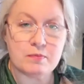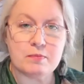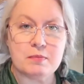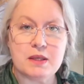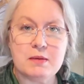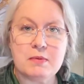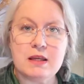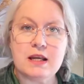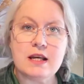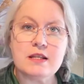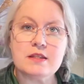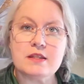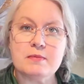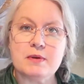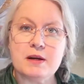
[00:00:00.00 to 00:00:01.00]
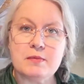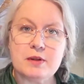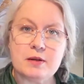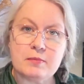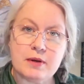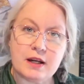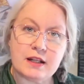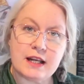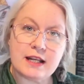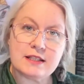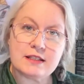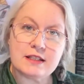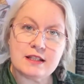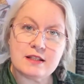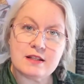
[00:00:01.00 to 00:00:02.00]
PBS, the Public
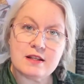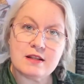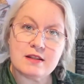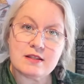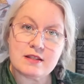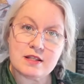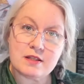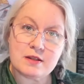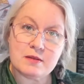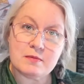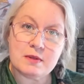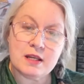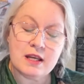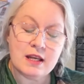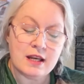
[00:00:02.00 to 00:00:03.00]
Broadcasting System.